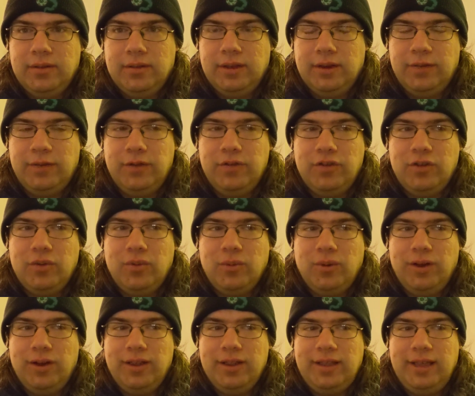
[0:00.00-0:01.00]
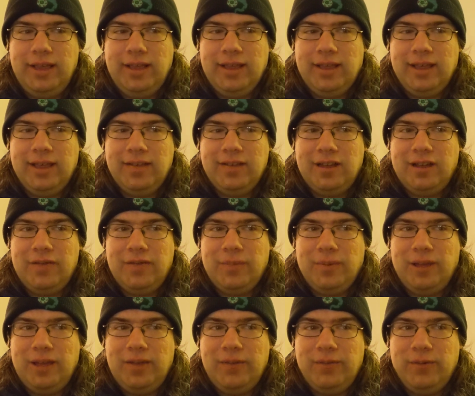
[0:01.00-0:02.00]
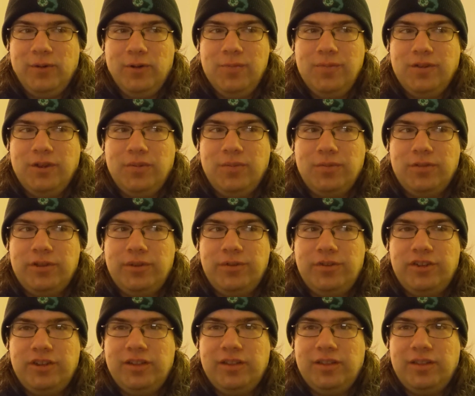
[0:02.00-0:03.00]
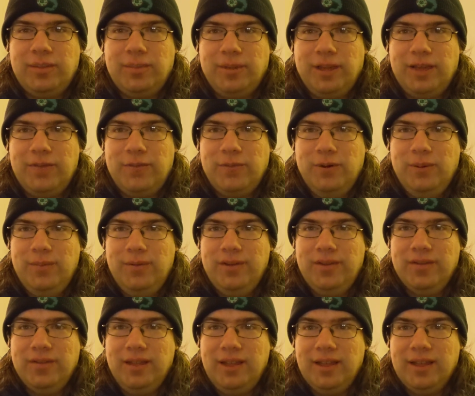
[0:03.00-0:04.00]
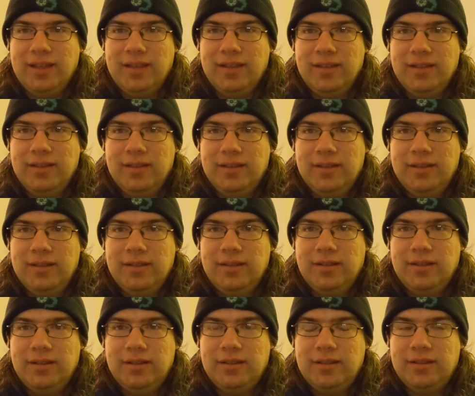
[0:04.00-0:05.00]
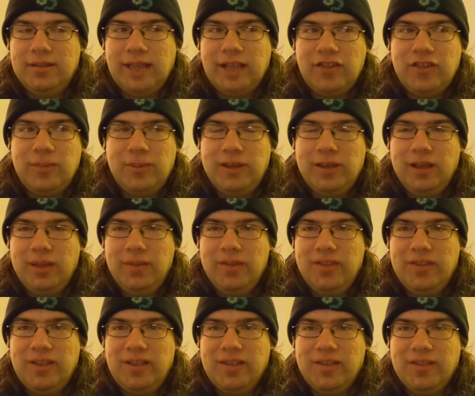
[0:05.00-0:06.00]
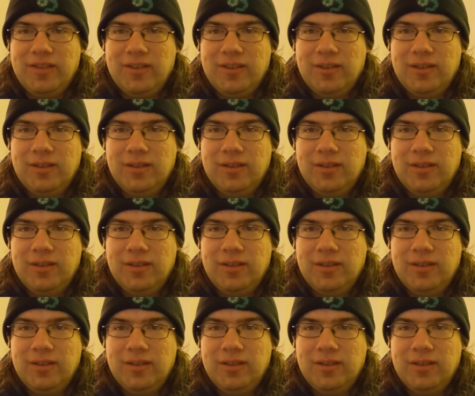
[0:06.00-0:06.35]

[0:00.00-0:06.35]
And if you don't want to get kicked off the platform, don't do shit that the platform doesn't like. That should be common sense.